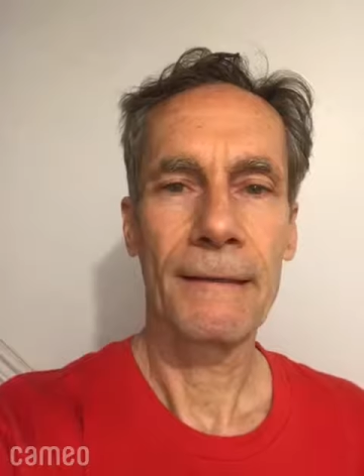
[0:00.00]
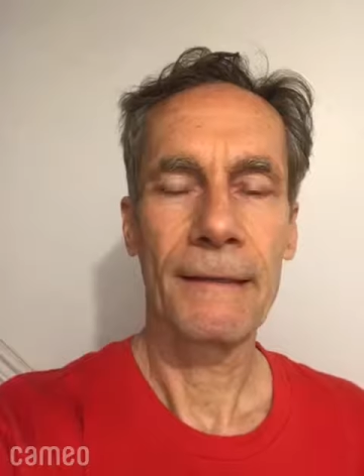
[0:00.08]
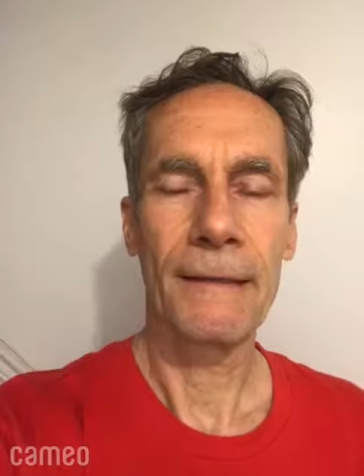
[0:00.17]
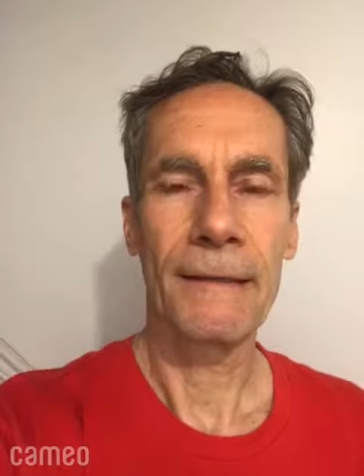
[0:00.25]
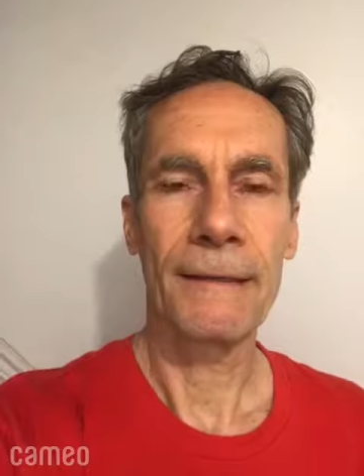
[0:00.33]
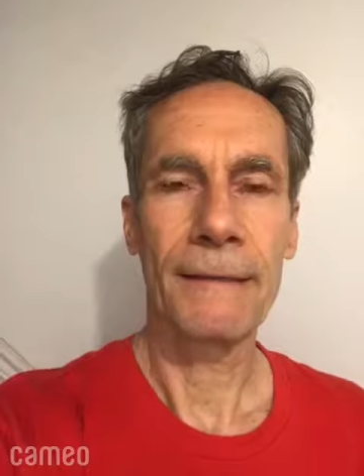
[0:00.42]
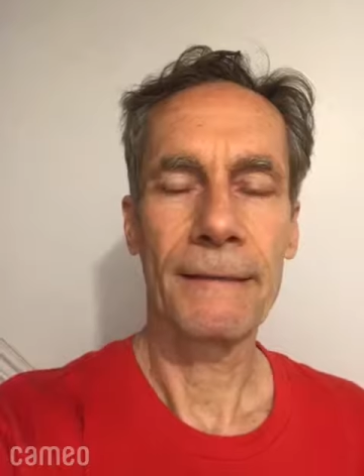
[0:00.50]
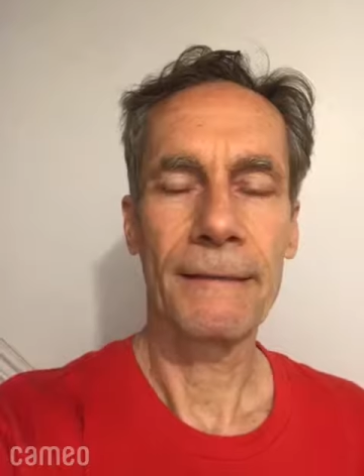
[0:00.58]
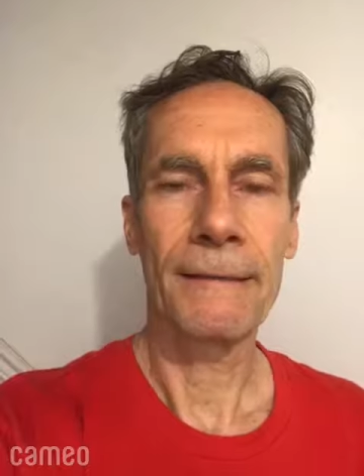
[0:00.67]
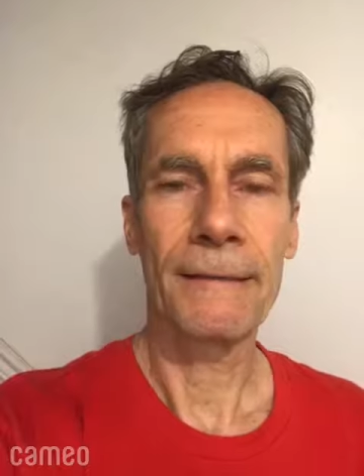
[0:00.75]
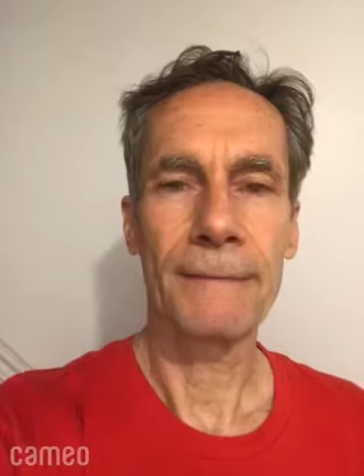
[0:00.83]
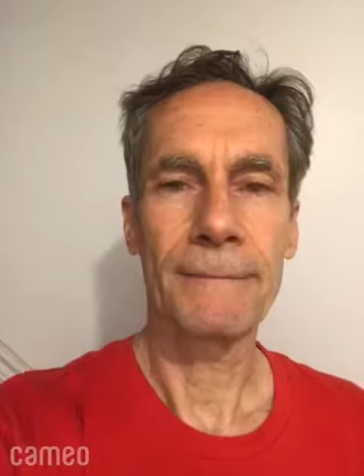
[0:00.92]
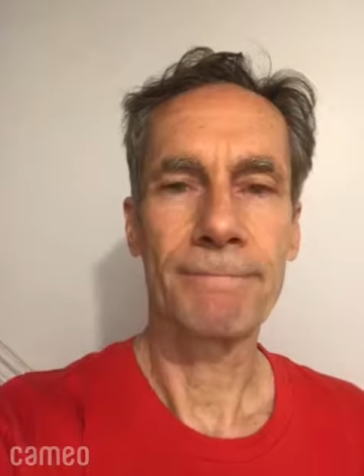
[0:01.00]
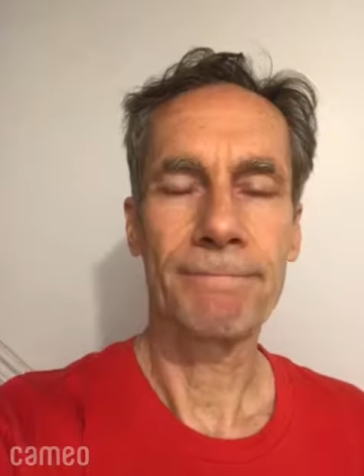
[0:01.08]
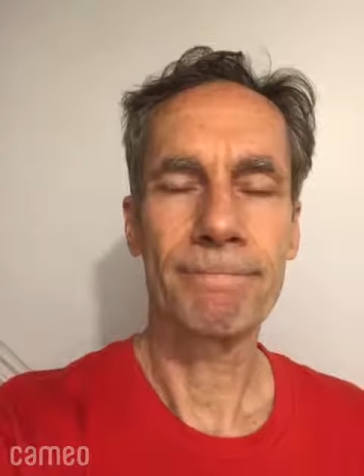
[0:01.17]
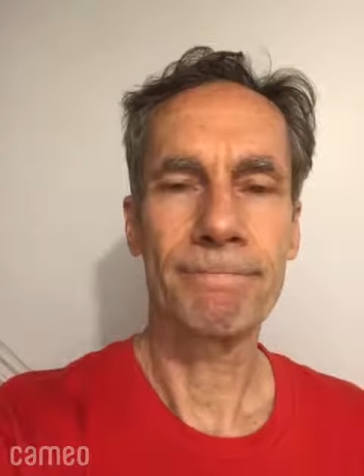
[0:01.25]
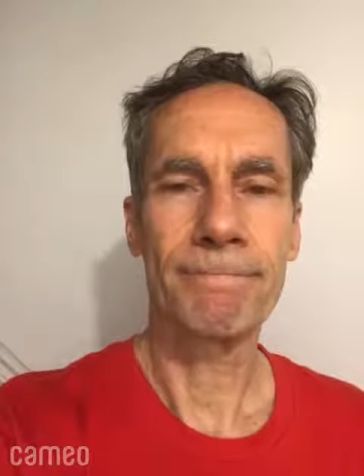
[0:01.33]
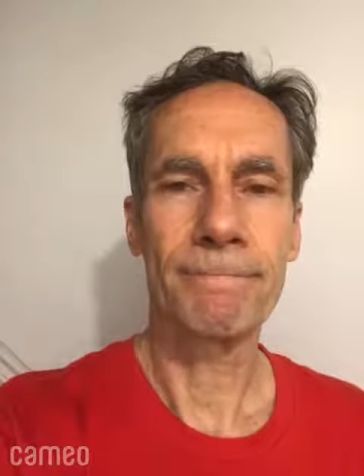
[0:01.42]
And uh,
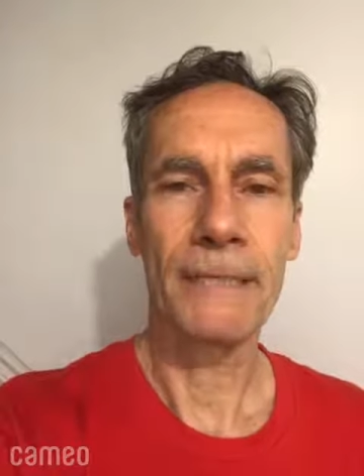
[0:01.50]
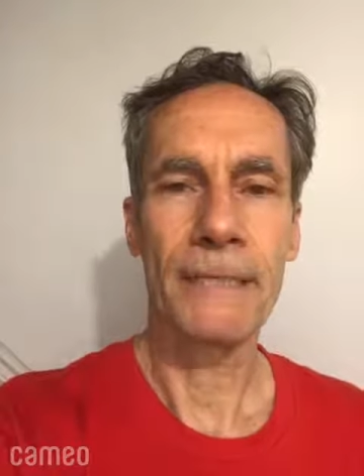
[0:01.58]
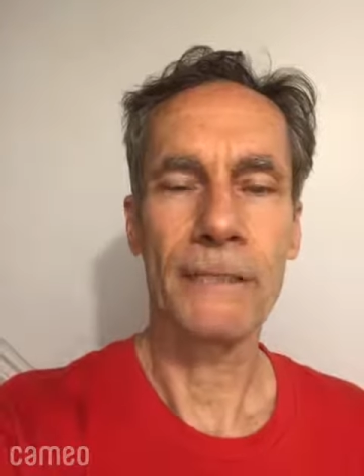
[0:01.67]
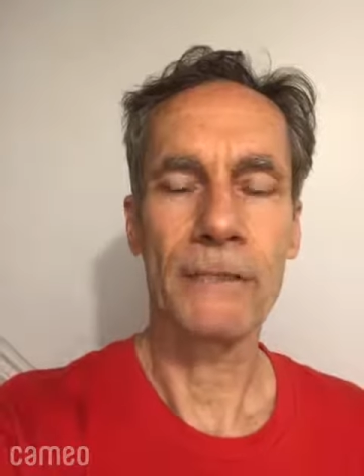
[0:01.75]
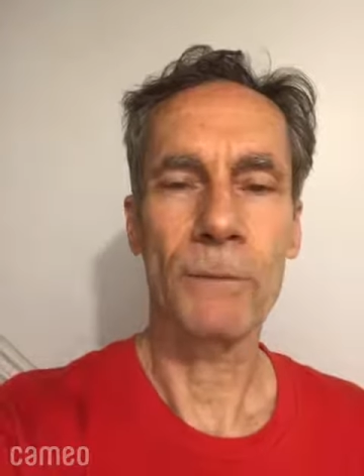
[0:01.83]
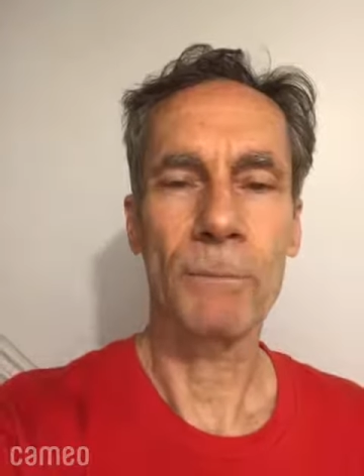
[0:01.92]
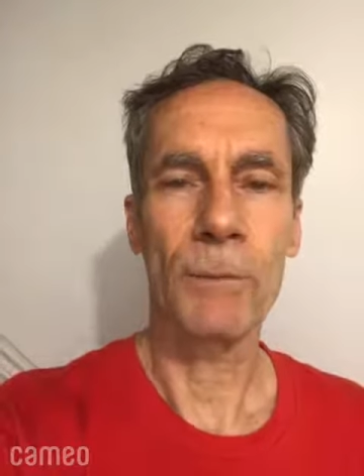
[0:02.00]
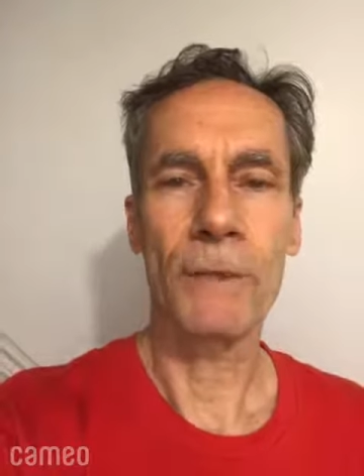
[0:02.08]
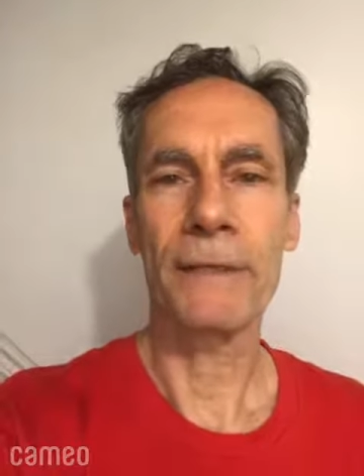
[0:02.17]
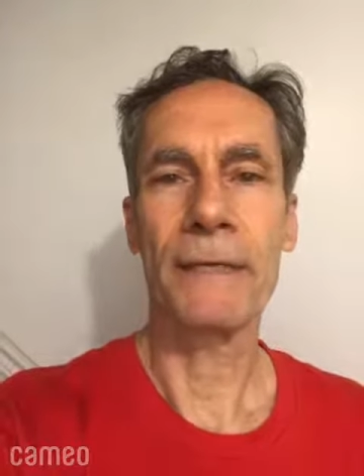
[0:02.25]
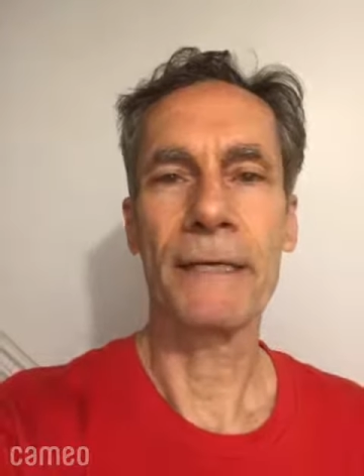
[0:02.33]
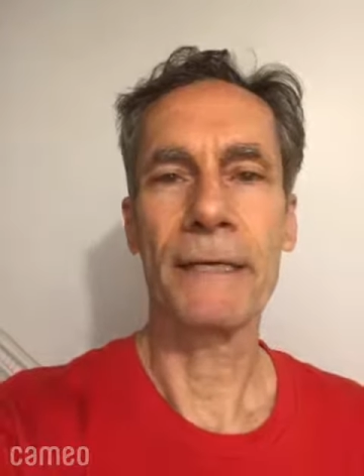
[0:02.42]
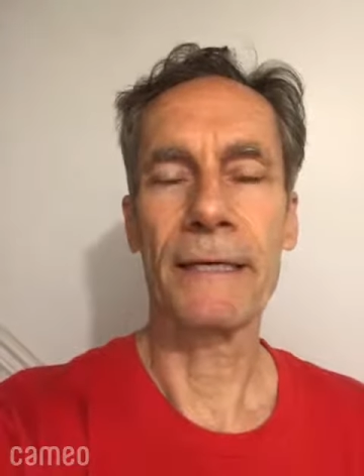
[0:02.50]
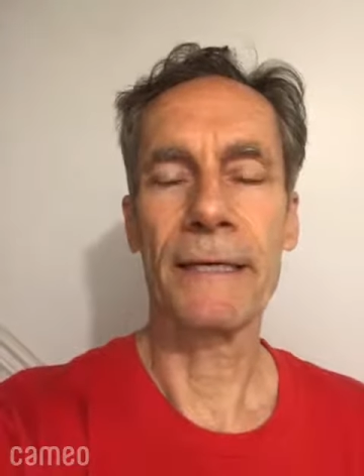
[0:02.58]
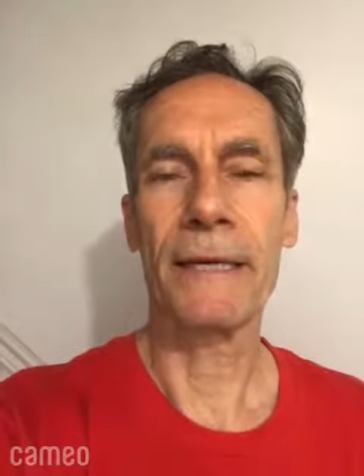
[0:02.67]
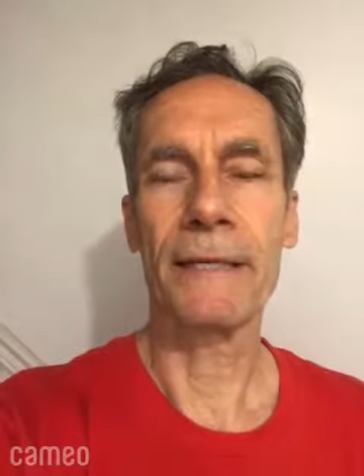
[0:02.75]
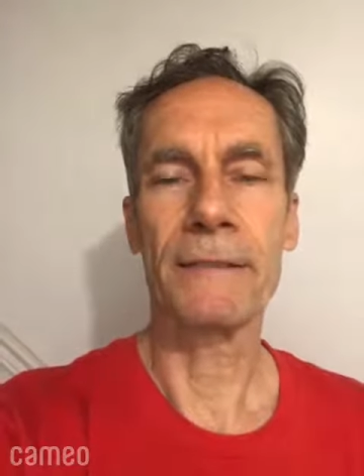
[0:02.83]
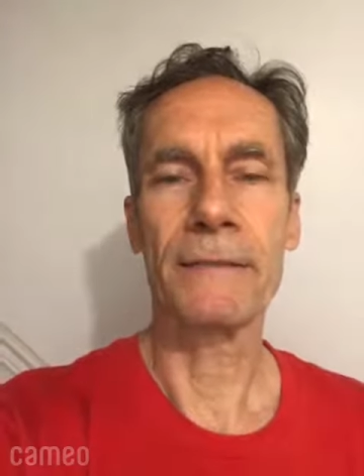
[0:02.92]
any support they can
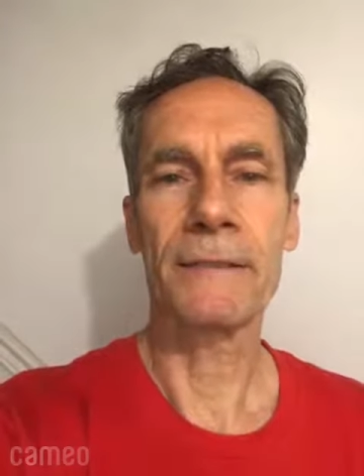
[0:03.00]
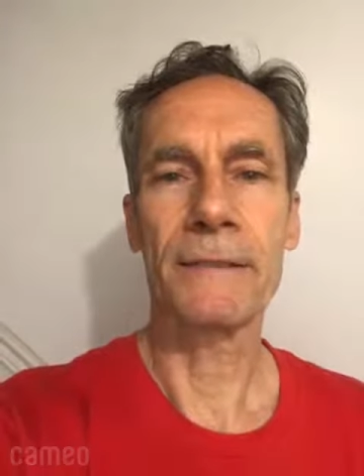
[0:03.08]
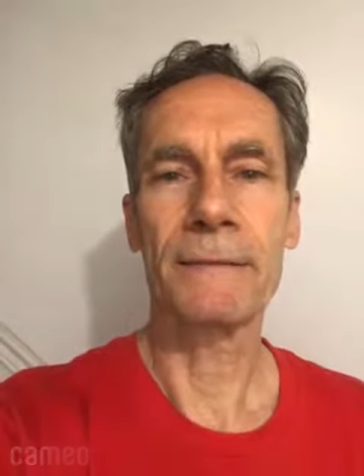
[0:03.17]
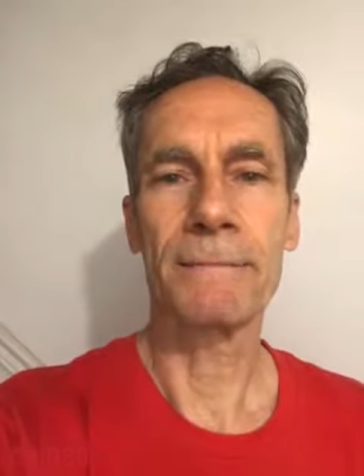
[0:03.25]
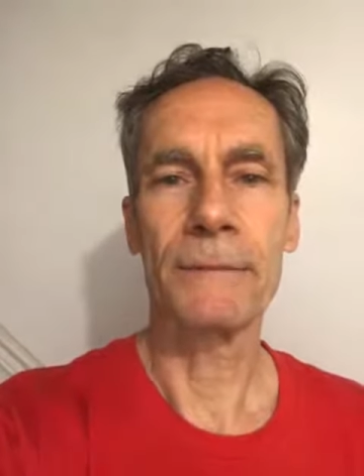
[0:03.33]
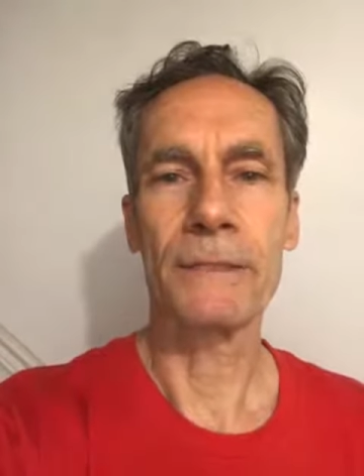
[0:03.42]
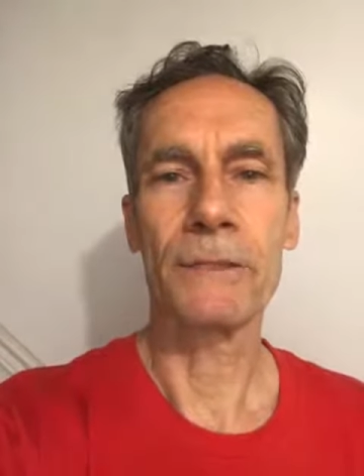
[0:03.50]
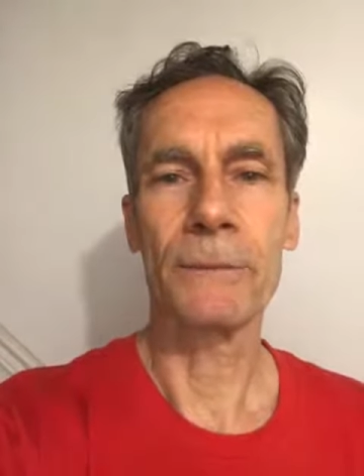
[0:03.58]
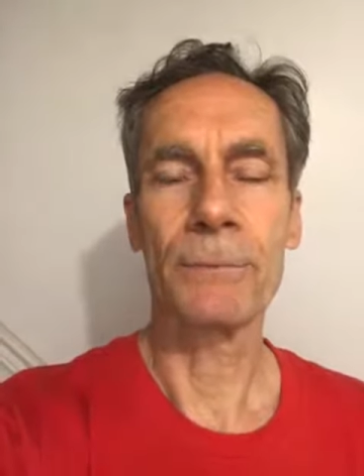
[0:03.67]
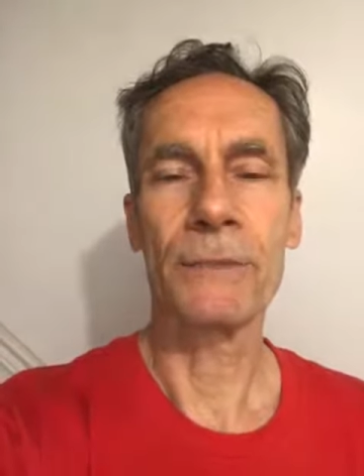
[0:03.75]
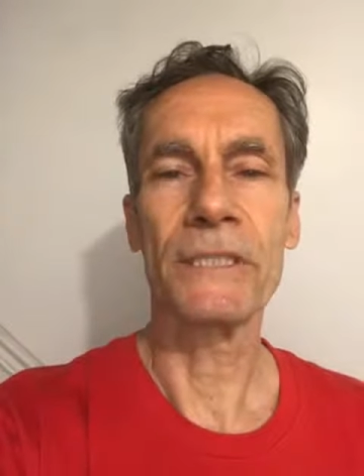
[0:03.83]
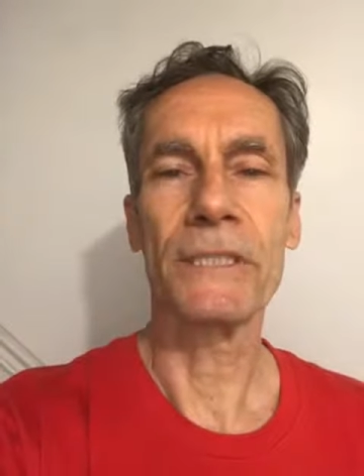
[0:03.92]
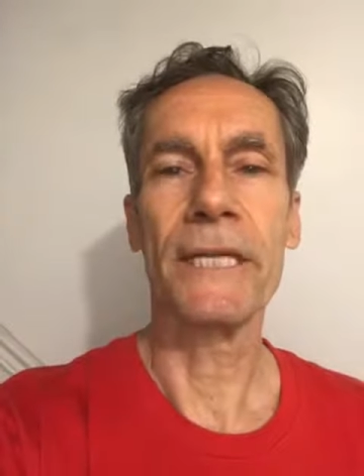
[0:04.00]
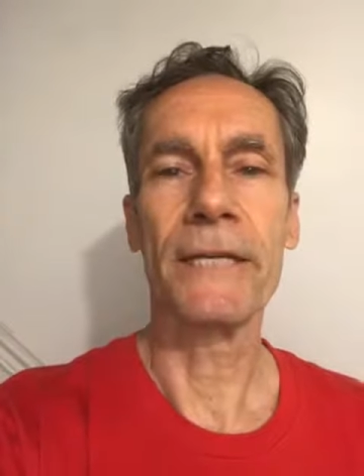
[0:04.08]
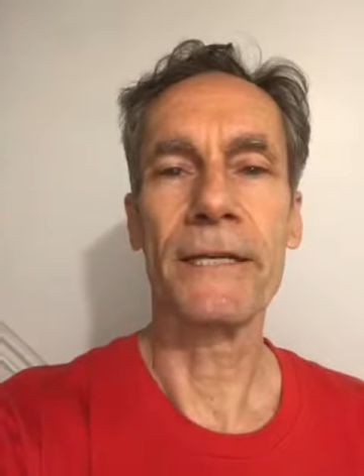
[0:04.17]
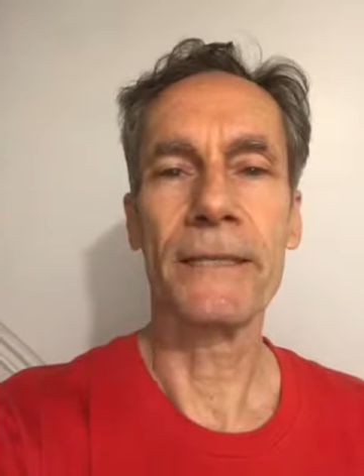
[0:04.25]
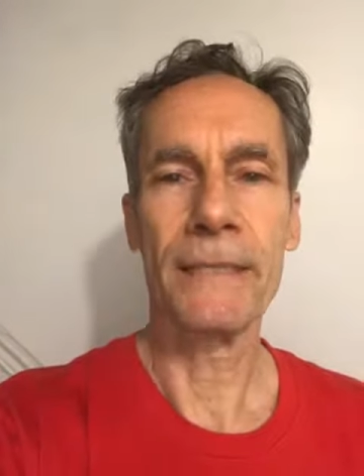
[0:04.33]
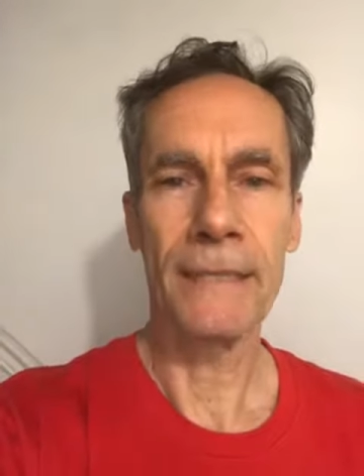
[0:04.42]
get is much
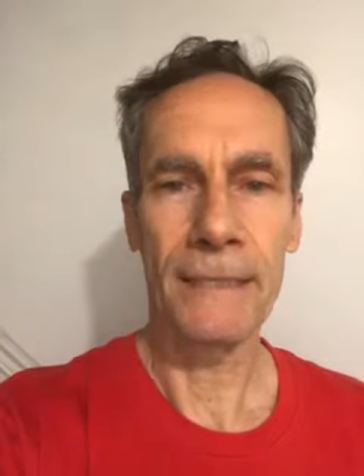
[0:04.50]
appreciated.